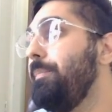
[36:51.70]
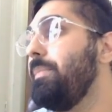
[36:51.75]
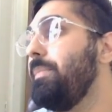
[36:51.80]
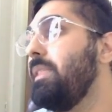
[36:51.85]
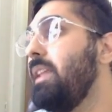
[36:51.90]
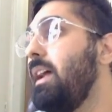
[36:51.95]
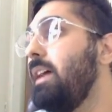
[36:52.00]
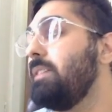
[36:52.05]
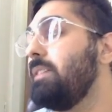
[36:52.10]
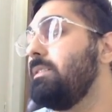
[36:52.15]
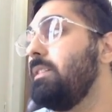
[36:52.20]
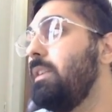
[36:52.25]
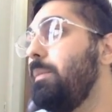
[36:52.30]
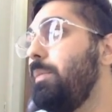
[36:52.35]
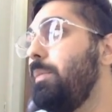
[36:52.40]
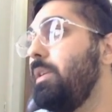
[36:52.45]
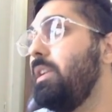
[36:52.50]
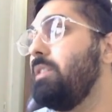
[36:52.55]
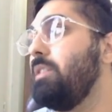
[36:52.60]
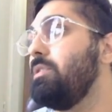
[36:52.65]
has a
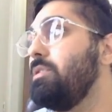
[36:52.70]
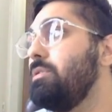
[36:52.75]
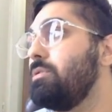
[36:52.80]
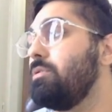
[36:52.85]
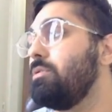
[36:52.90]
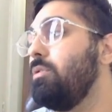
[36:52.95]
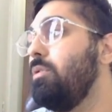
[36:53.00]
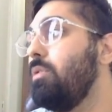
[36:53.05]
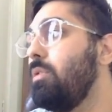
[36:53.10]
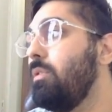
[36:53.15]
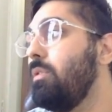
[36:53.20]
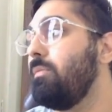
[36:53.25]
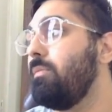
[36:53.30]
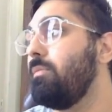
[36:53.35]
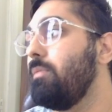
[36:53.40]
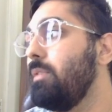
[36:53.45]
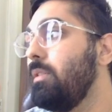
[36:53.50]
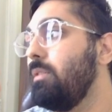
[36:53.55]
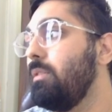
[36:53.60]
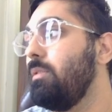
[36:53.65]
repetition score of
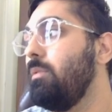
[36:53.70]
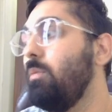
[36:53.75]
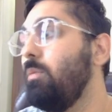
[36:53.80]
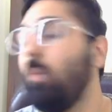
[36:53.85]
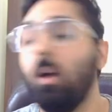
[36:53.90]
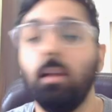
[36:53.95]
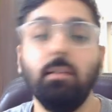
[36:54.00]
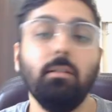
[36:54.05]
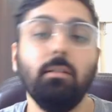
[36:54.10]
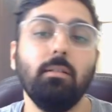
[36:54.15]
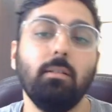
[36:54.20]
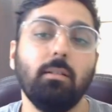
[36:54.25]
1